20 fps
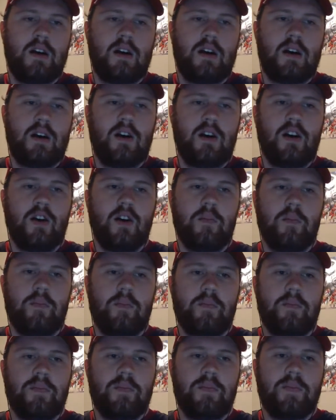
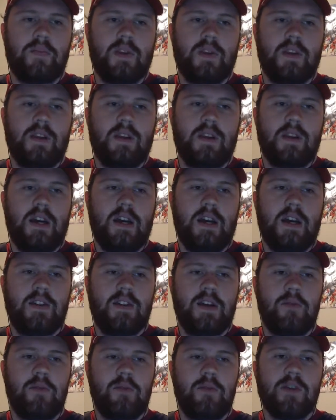And
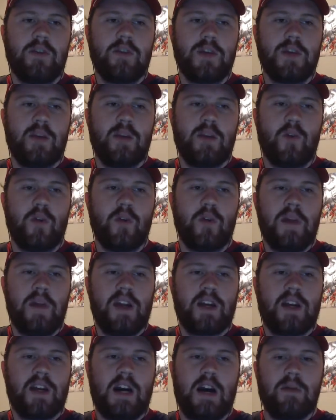then we get more
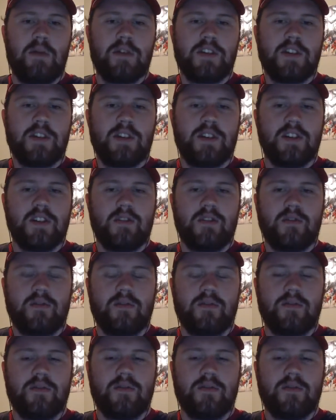meta commentary